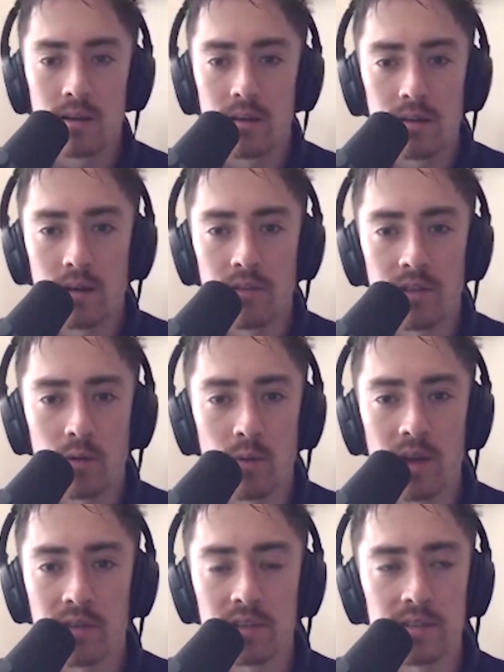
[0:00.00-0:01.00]
I think we
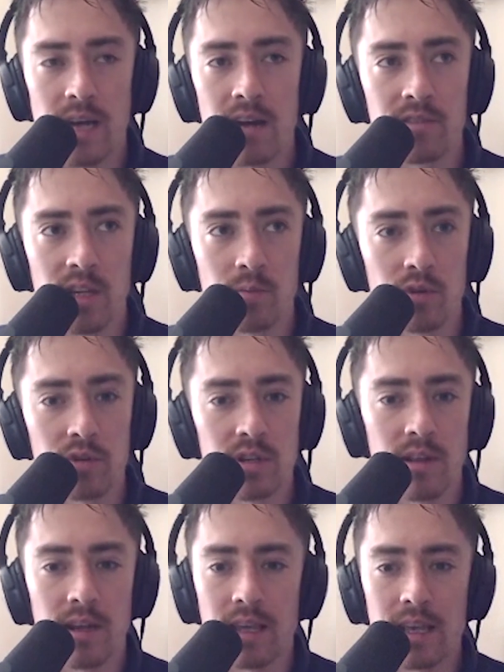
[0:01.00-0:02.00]
have to dive deeper to
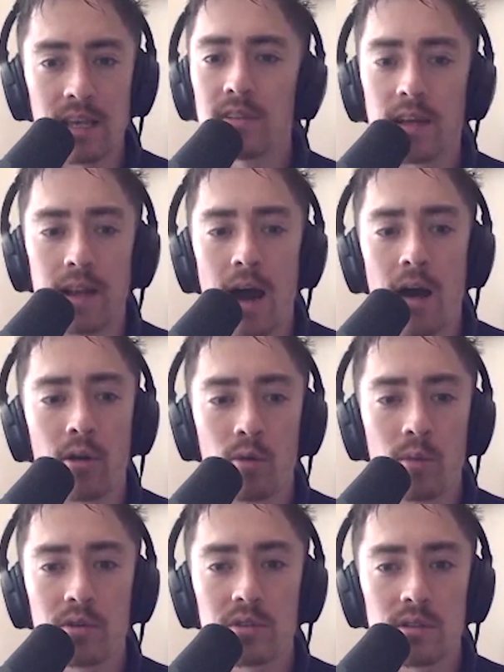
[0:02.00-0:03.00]
like even it out
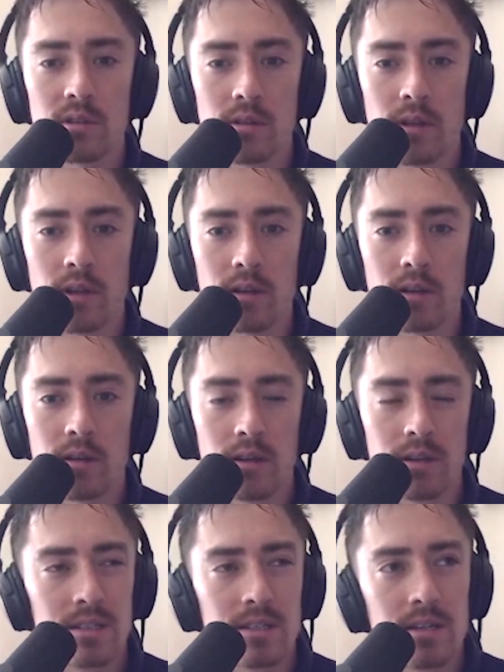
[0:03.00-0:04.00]
almost. Like,
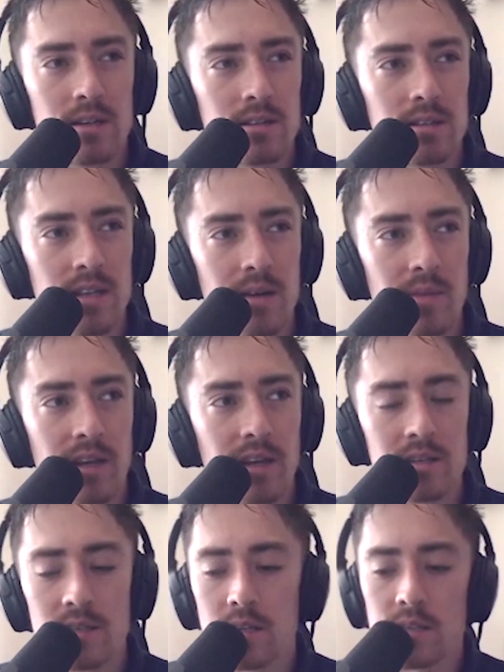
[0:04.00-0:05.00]
does that make any
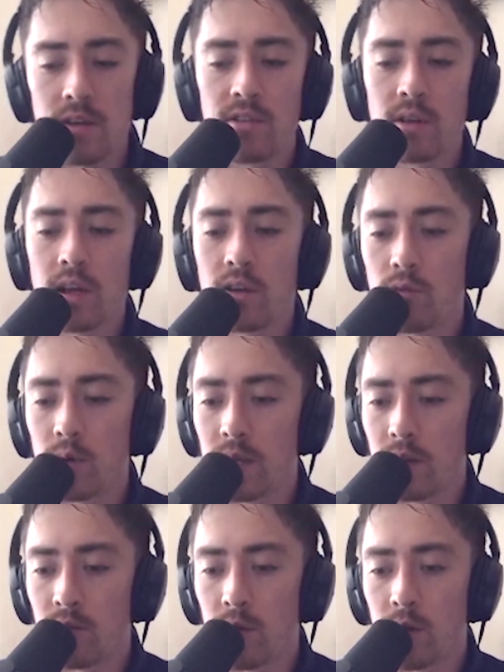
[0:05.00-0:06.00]
sense? I feel like if
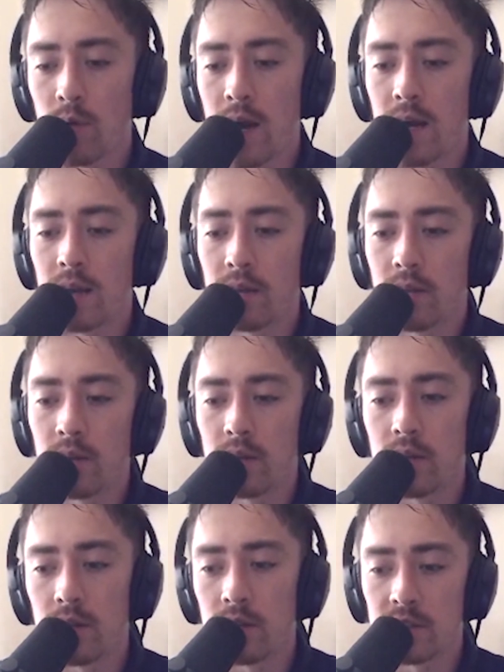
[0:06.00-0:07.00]
we ride
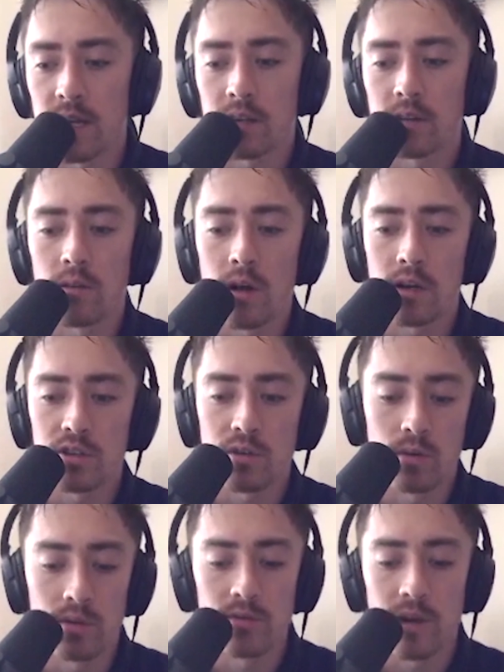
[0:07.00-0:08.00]
the
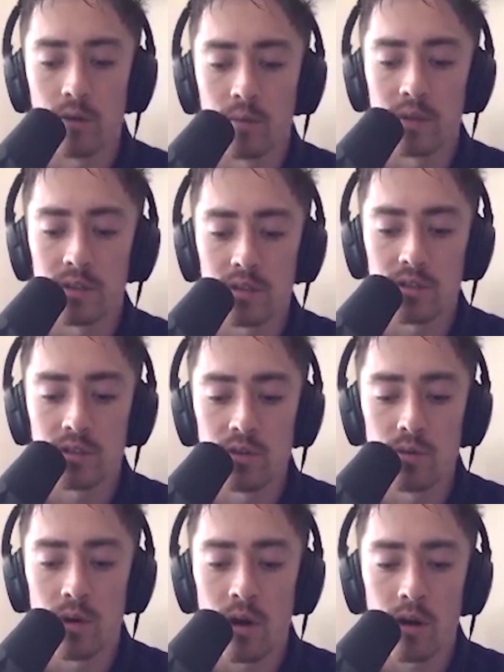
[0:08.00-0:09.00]
technological development
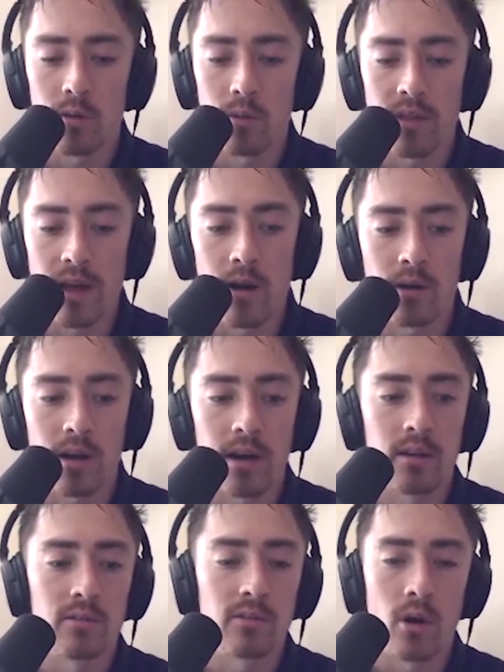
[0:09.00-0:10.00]
too hard without kind
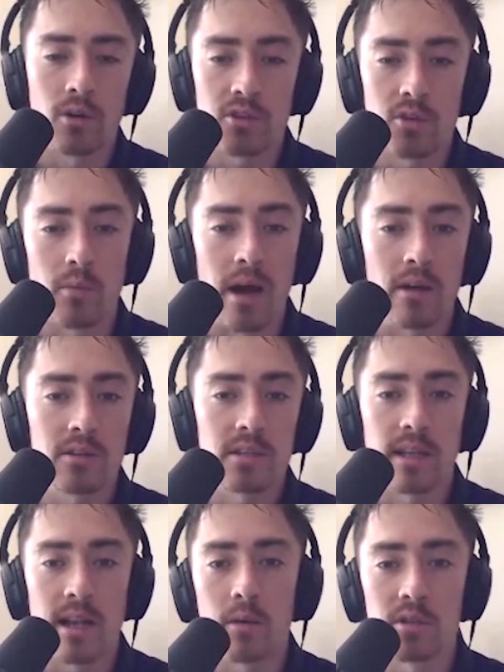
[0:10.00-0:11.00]
of also balancing
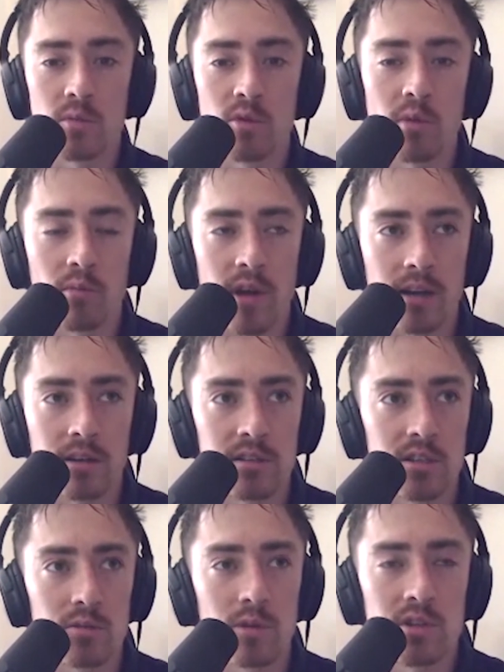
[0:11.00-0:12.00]
it out with these movement
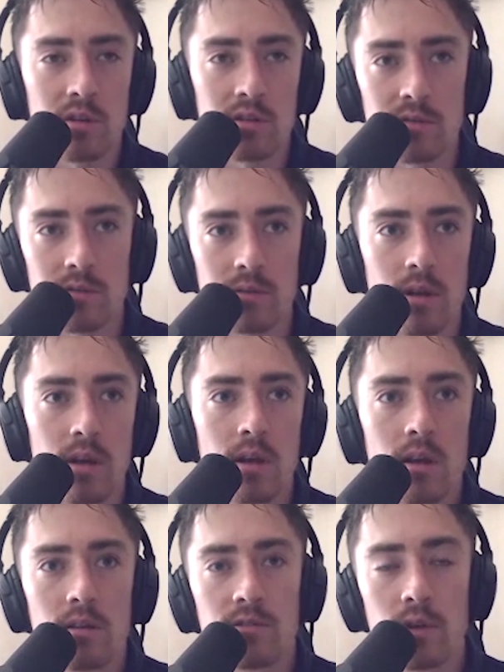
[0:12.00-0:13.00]
practices, we start to
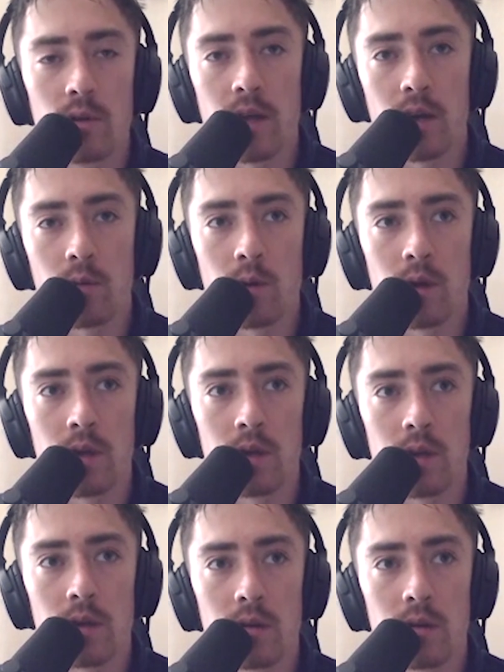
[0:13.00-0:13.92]
feel like we